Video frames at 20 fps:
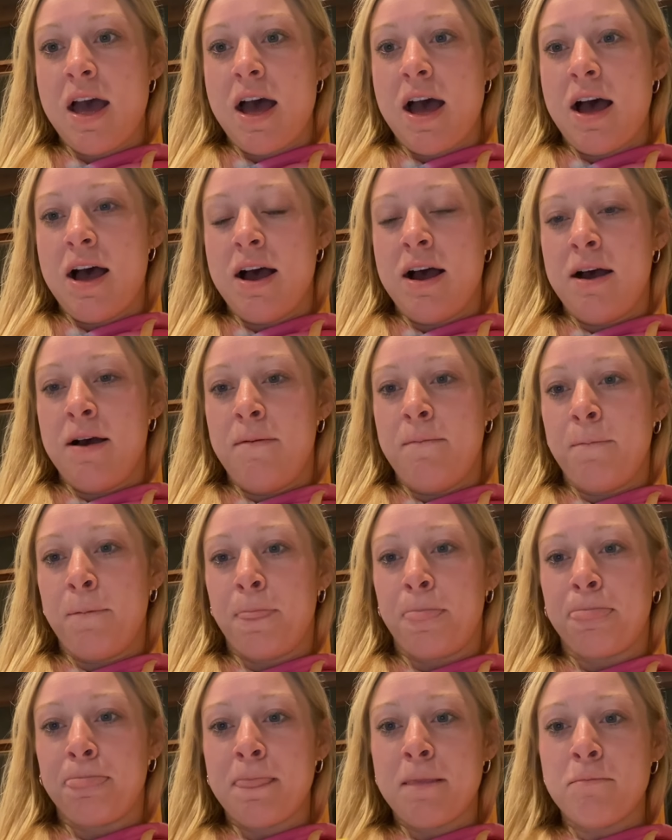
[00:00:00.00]

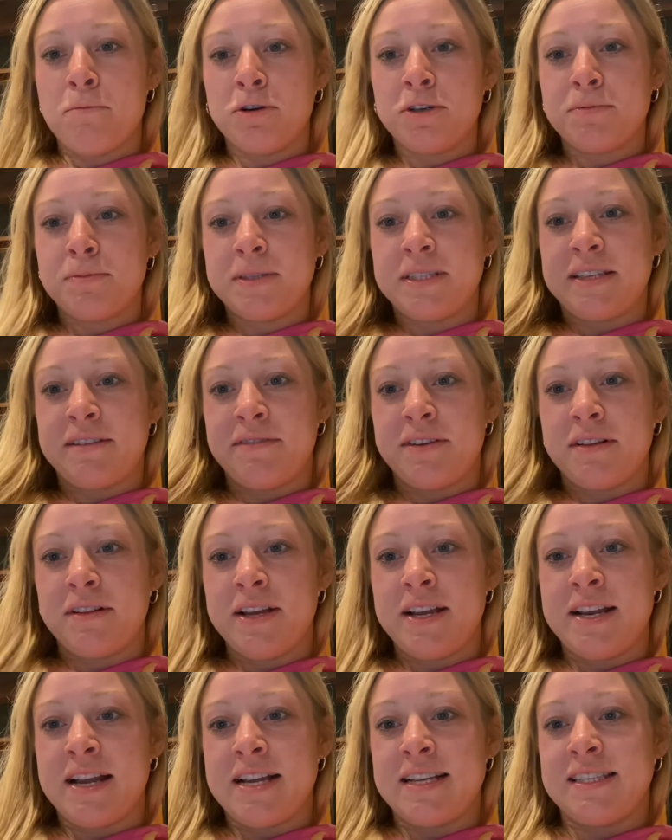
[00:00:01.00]
More specifically,
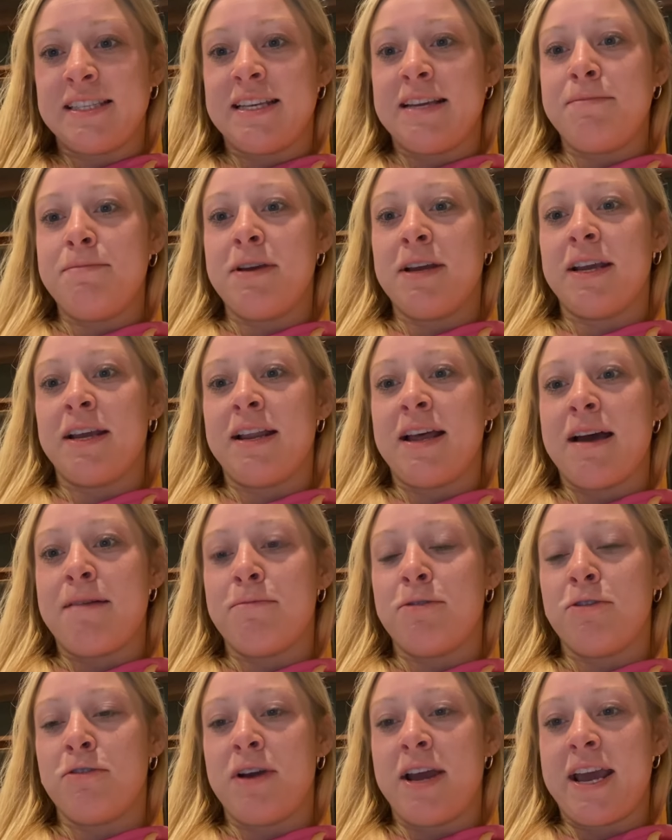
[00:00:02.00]
an ischemic and
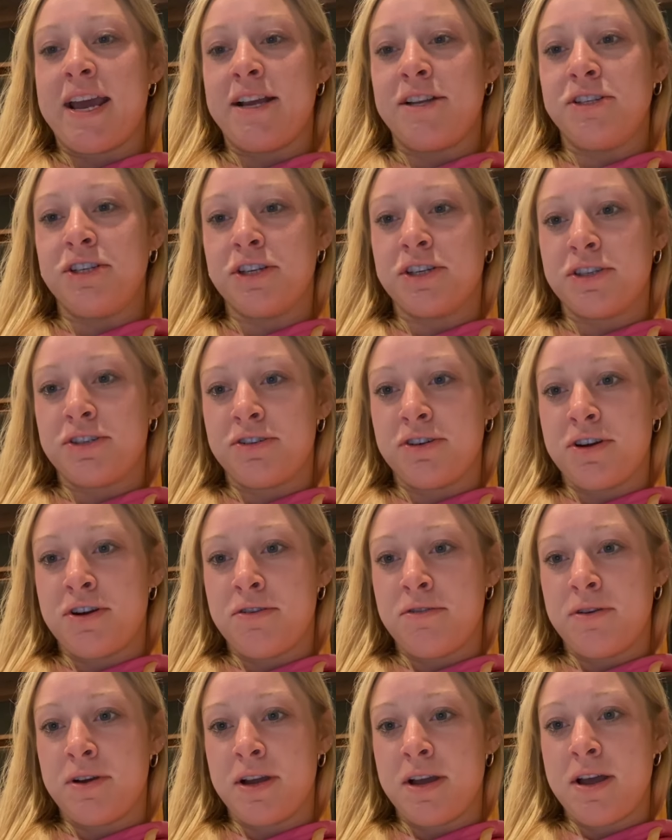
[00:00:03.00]
hemorrhagic
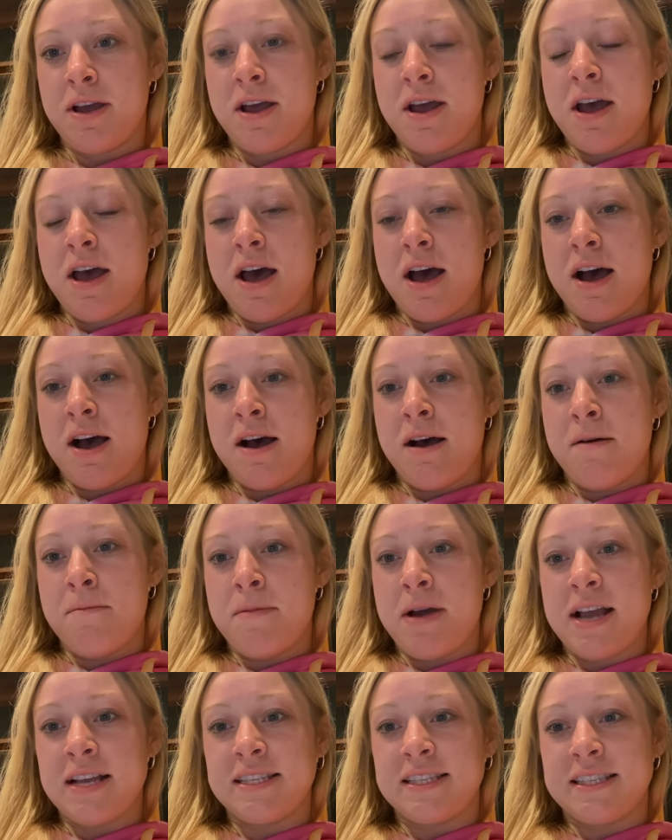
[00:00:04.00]
stroke.
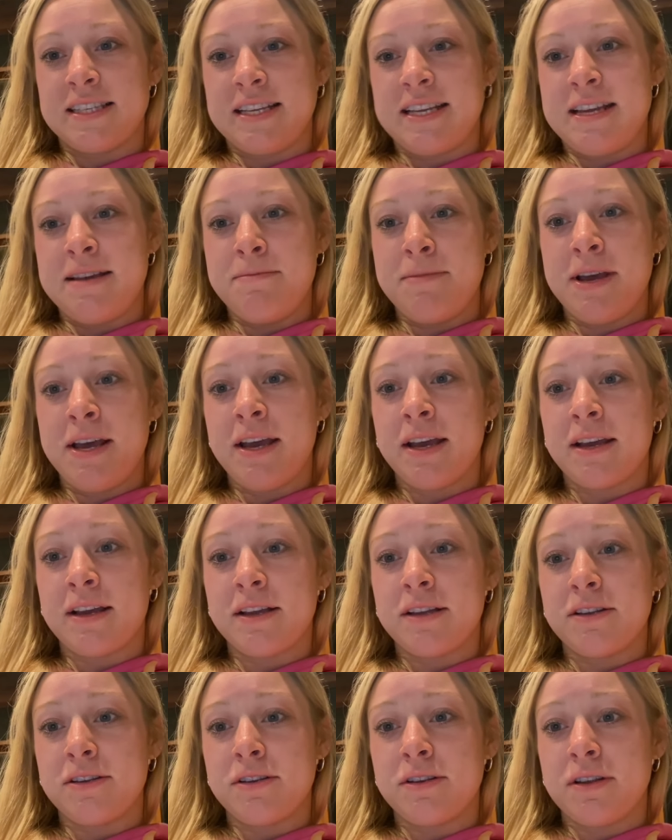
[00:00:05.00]
Ischemic,
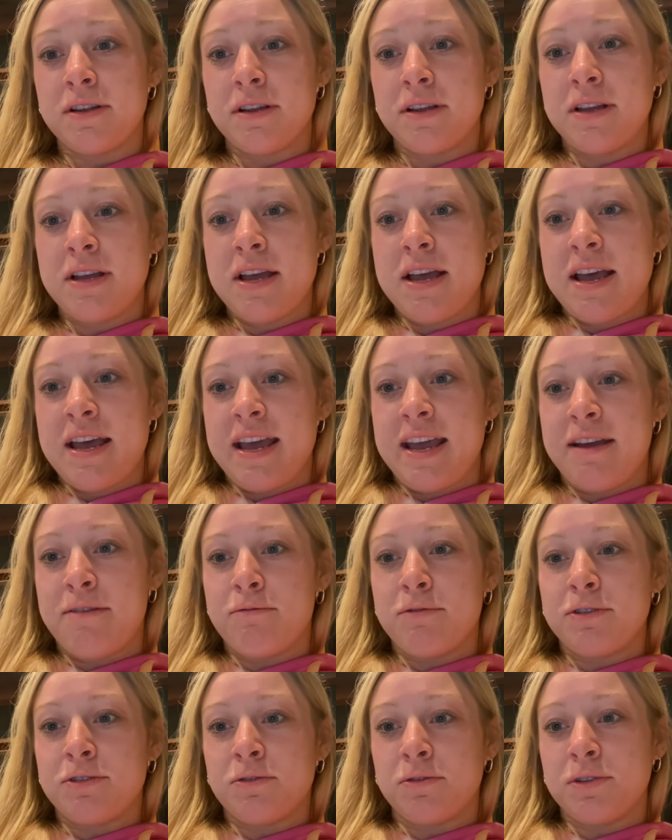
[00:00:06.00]
it
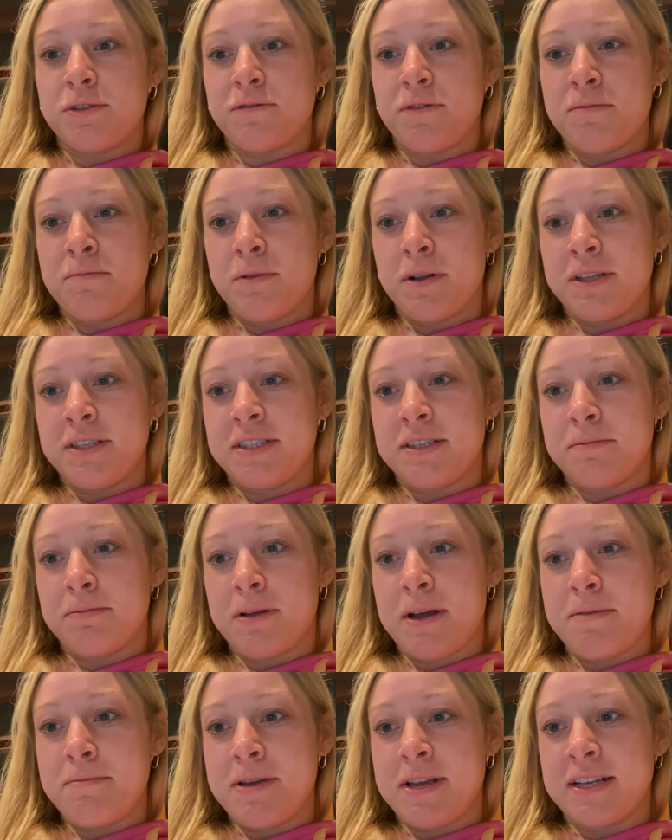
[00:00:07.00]
results from blood
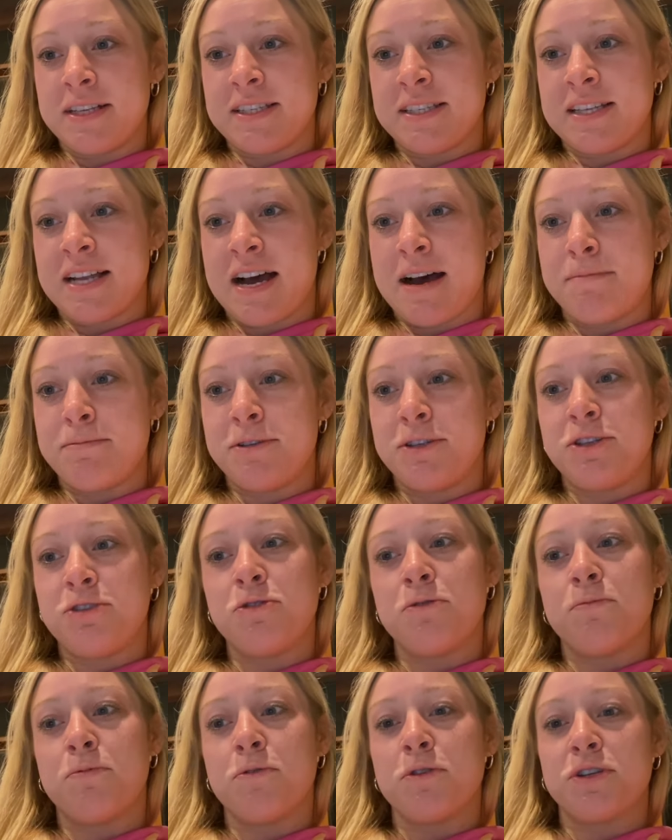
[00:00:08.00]
supply being stopped to
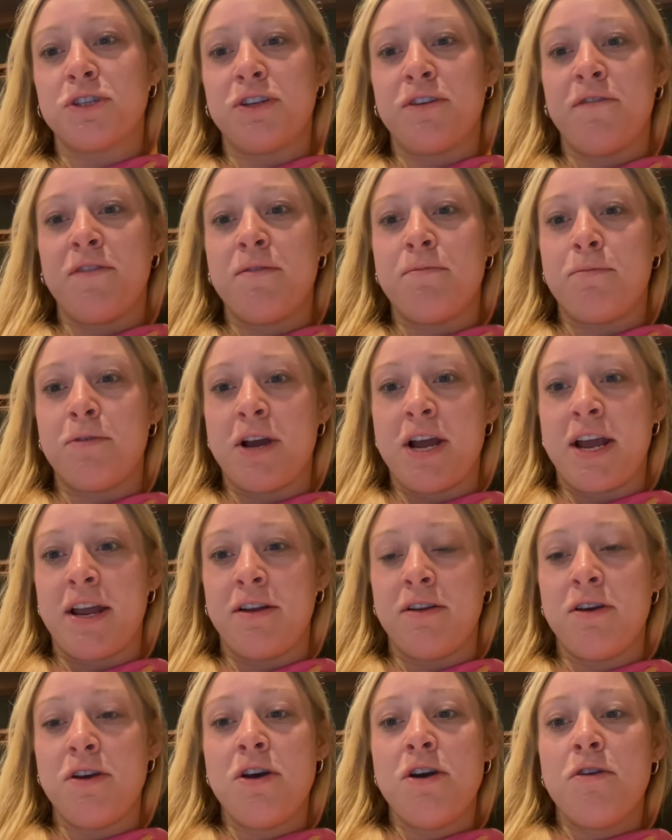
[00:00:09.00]
a portion of the
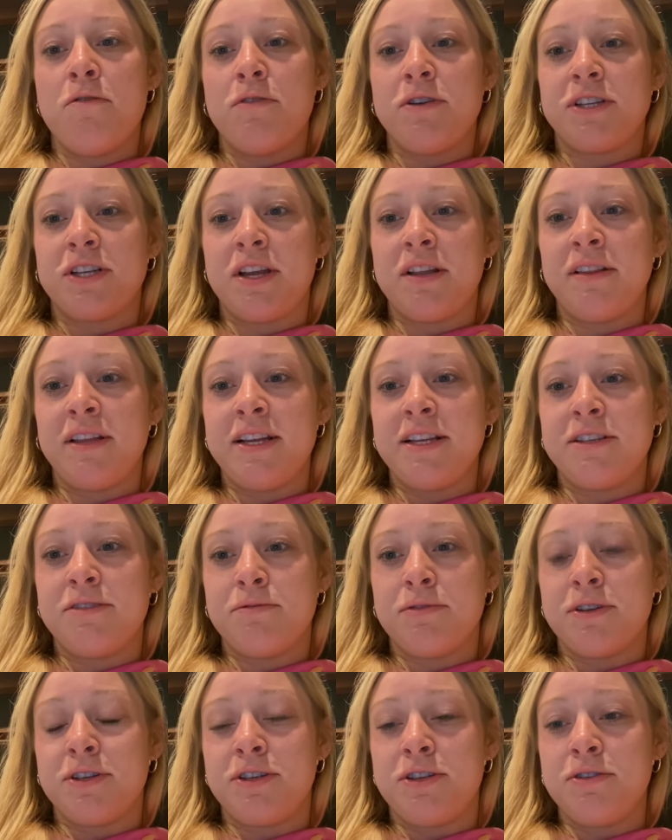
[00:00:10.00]
brain, which can lead to
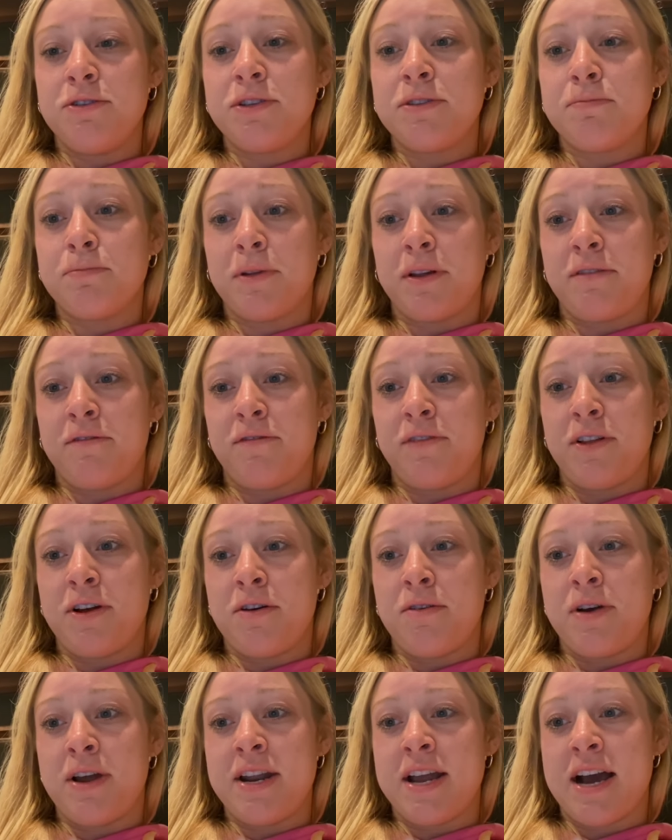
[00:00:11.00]
reduced blood
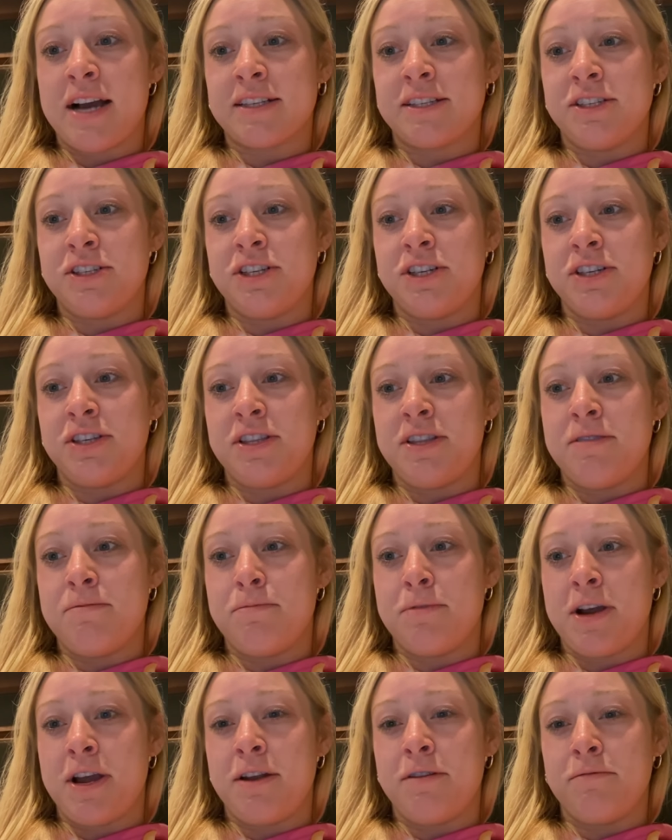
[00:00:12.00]
flow and oxygen to the
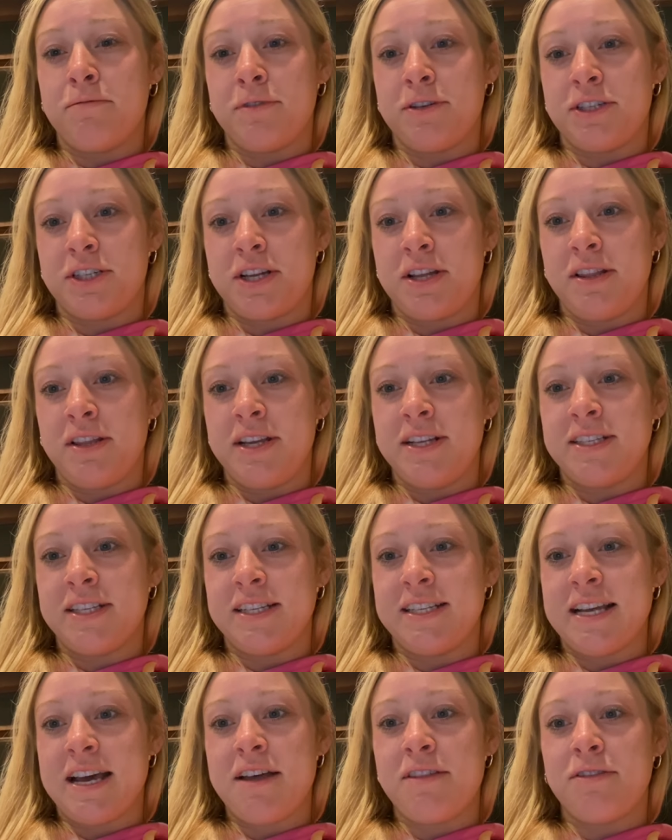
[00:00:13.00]
brain, which can lead to
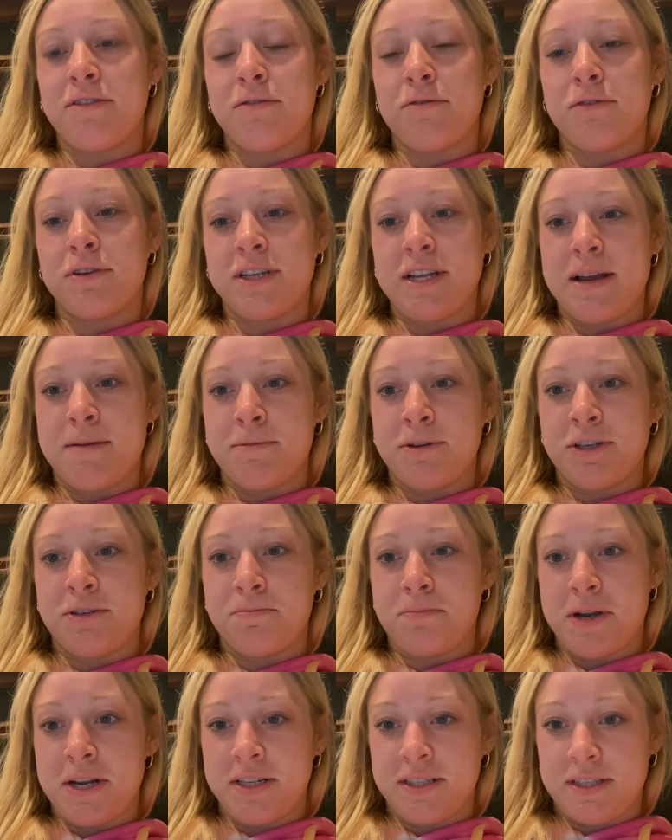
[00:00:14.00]
death or damaged
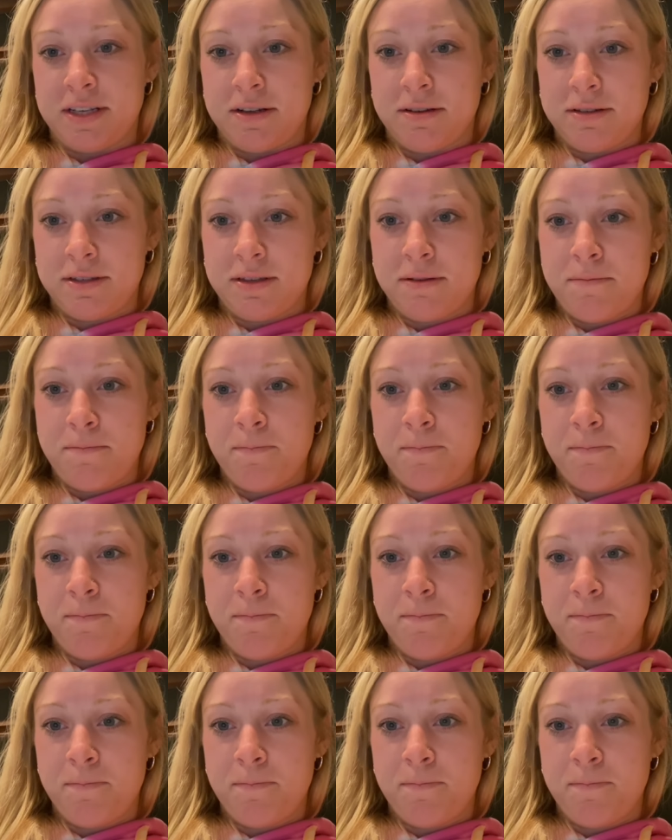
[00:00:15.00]
brain cells.